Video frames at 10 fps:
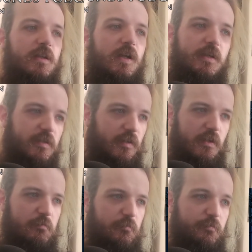Like
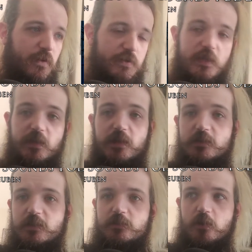first take I
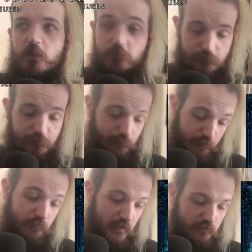did of
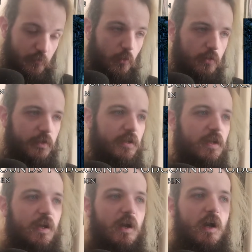this recording,
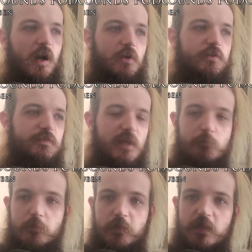I couldn't say
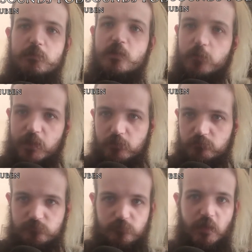Mother Bohemia without
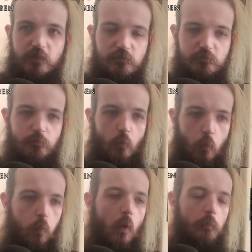like
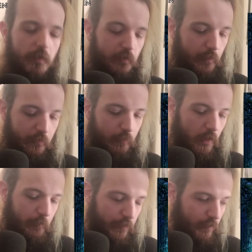wobbling up
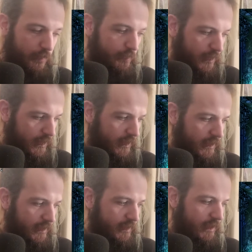on the throat.
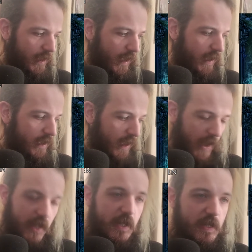
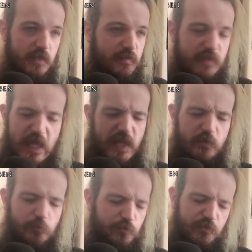He
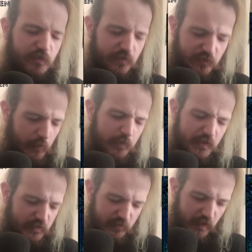nails some of
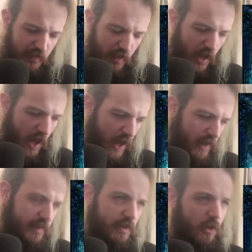these like
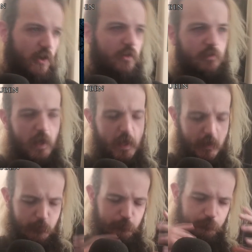high
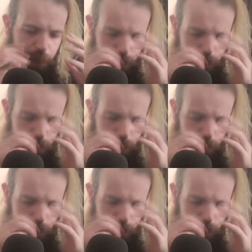um,